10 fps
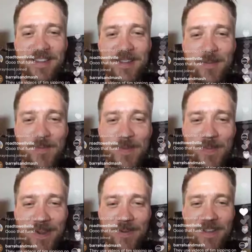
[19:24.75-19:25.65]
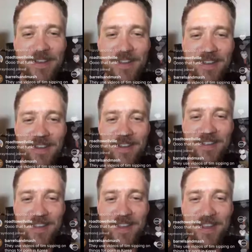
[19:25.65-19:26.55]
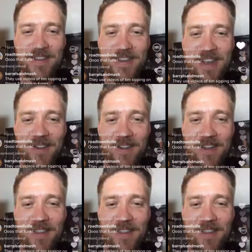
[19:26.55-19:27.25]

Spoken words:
Come up to Brentwood. They got a daiquiri